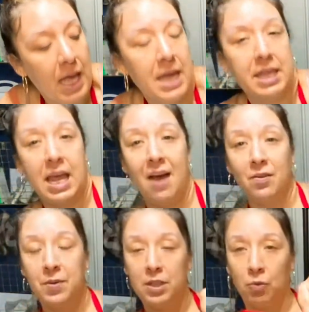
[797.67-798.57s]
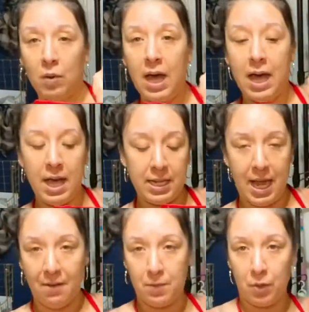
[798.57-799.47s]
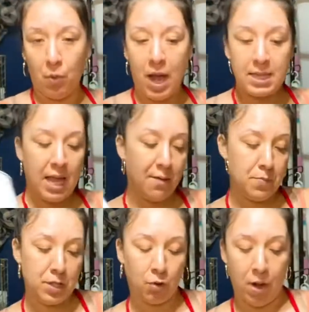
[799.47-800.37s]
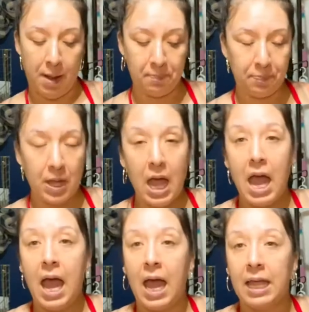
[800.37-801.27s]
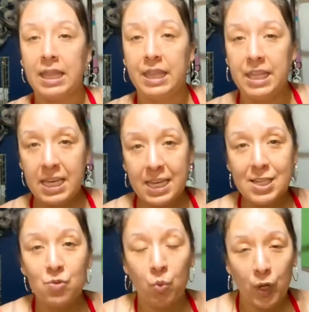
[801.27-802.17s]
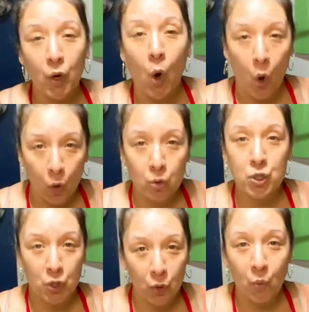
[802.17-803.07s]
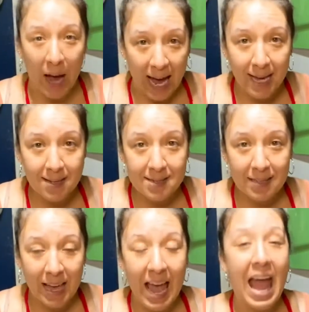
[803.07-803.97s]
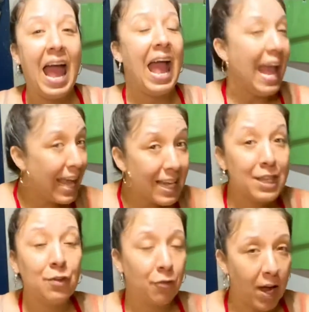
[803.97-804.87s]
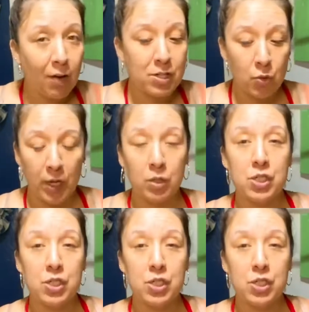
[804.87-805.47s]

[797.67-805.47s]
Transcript: They have them in the red, they have them in the white, they have them in the gray. These will hold your wax and the fragrance oil.